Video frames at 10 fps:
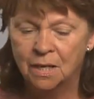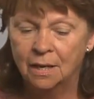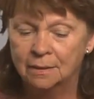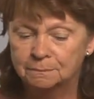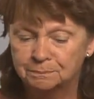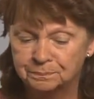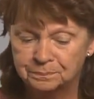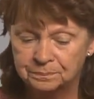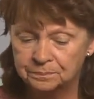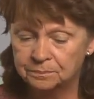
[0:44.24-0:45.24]
Um,
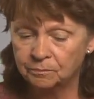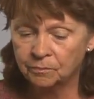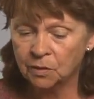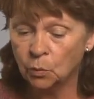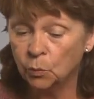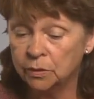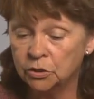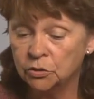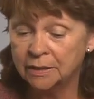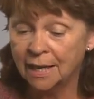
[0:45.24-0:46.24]
when
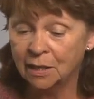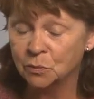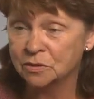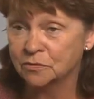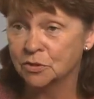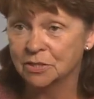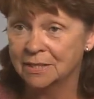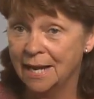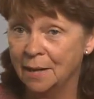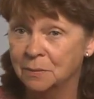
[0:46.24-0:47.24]
Union County was first
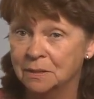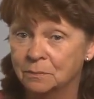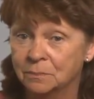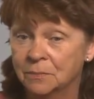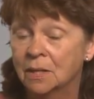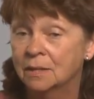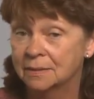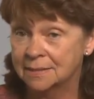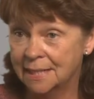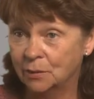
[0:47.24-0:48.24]
inhabited
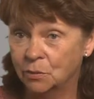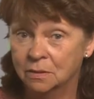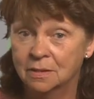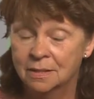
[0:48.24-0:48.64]
the second,